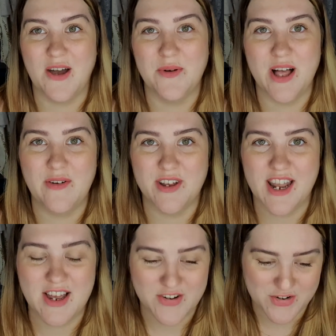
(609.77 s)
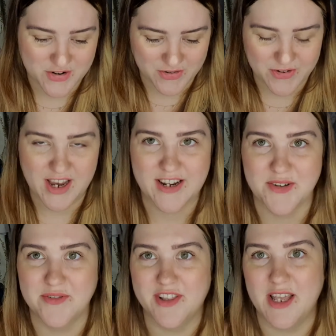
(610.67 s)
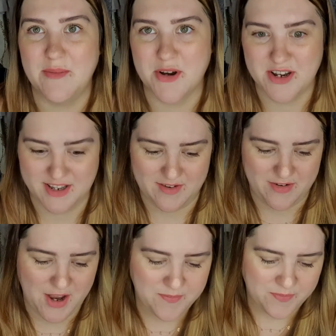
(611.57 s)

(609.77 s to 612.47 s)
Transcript: I will have a natural kind of labour and delivery.